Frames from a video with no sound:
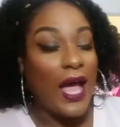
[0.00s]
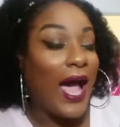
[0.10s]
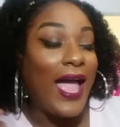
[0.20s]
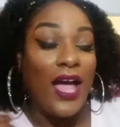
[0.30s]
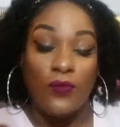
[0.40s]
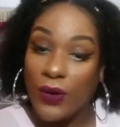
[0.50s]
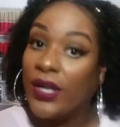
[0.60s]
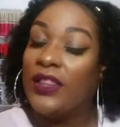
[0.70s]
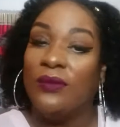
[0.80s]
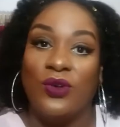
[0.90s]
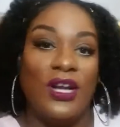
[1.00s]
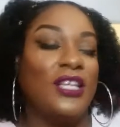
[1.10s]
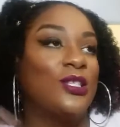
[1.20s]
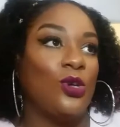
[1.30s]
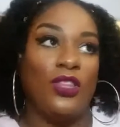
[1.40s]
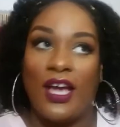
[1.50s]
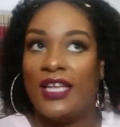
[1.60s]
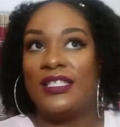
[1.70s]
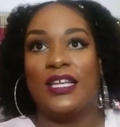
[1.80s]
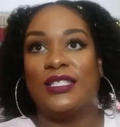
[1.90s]
I have work in the morning, so
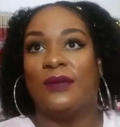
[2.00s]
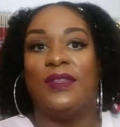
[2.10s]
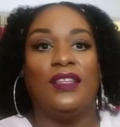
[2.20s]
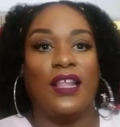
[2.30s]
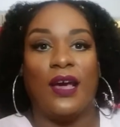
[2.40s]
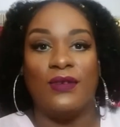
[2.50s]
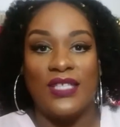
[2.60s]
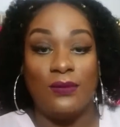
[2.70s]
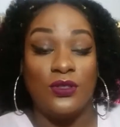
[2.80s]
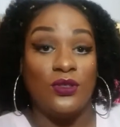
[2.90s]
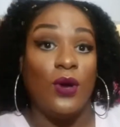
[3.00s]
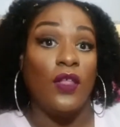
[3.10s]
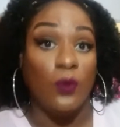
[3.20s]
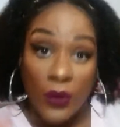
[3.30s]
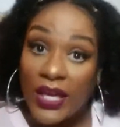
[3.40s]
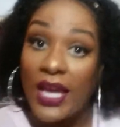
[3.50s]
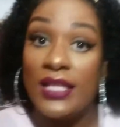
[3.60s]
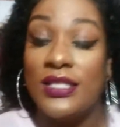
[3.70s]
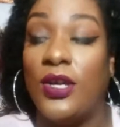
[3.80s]
that is not something that I was able to do on the weekends,